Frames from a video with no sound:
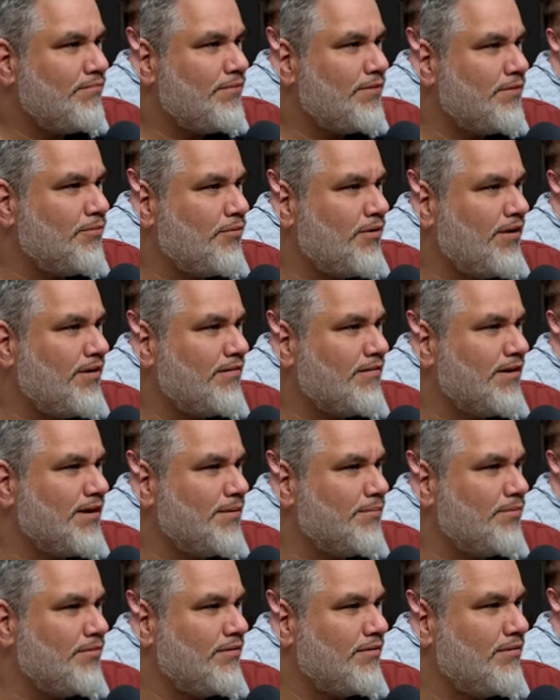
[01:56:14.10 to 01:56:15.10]
the Wandering
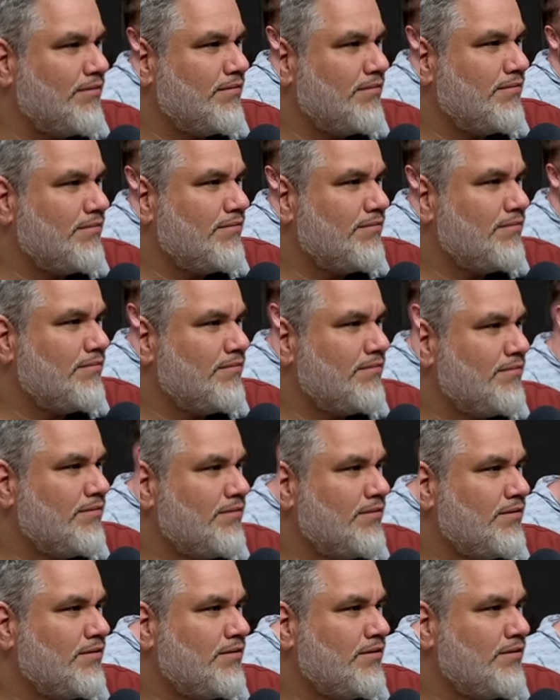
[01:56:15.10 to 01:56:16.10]
Emperor.
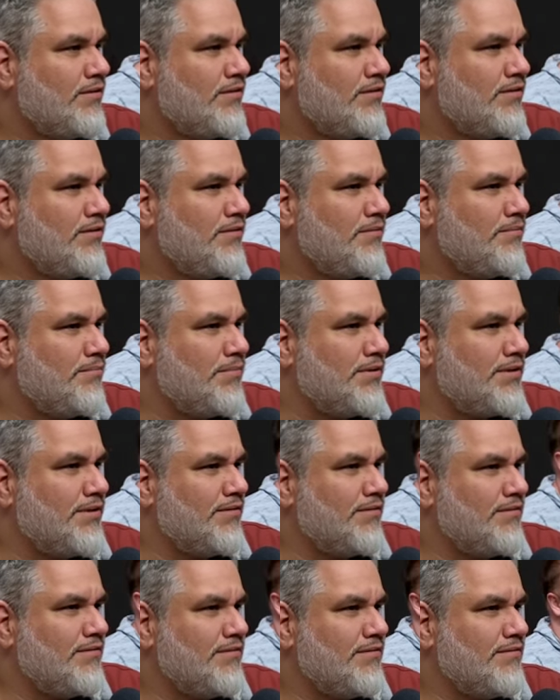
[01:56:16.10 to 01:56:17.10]
But
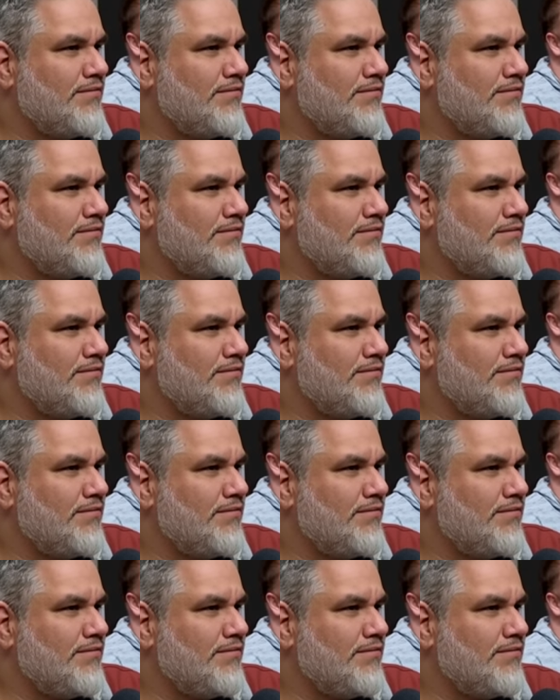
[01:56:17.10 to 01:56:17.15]
don't.